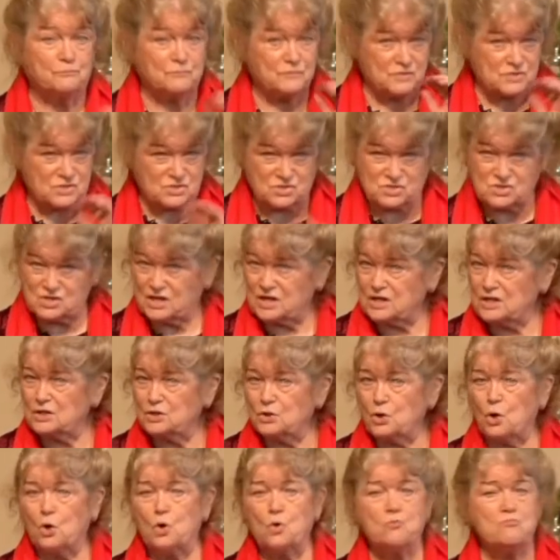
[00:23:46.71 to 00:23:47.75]
sitting at
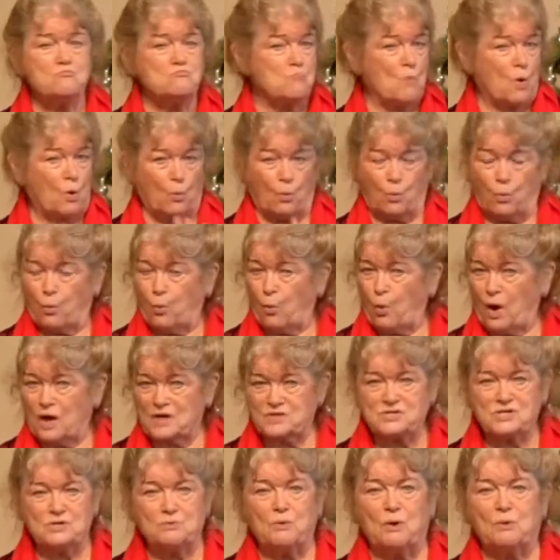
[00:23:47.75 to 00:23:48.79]
home,
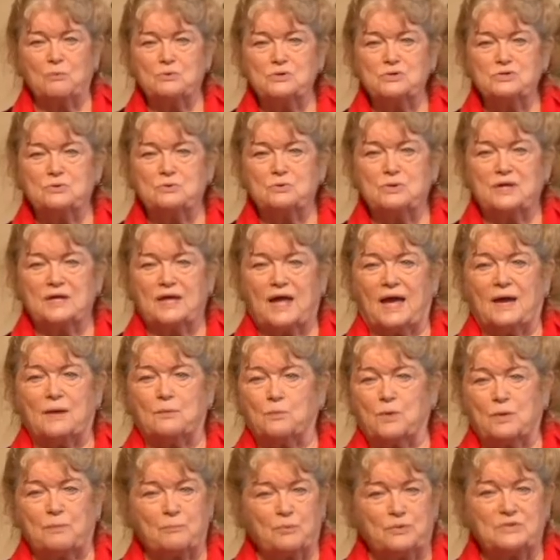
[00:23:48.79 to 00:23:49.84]
watching what we're doing, and
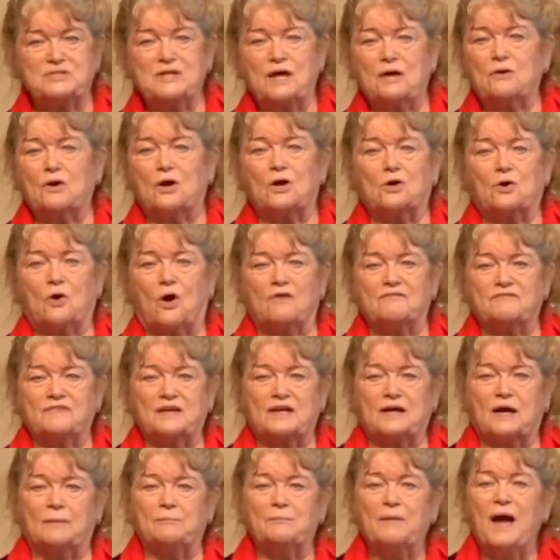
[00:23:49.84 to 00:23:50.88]
we put down our coffee
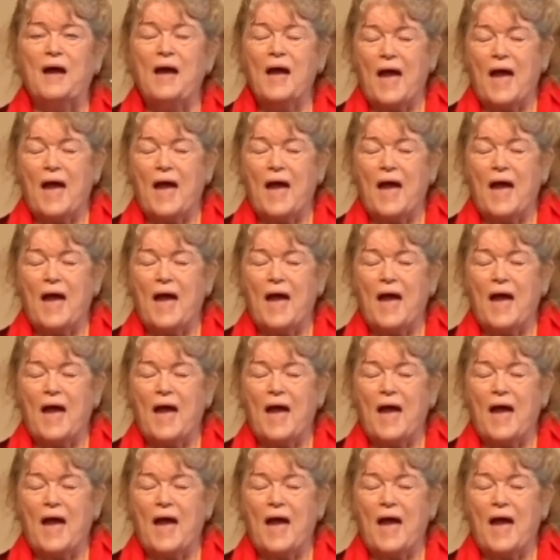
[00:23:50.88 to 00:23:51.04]
cup,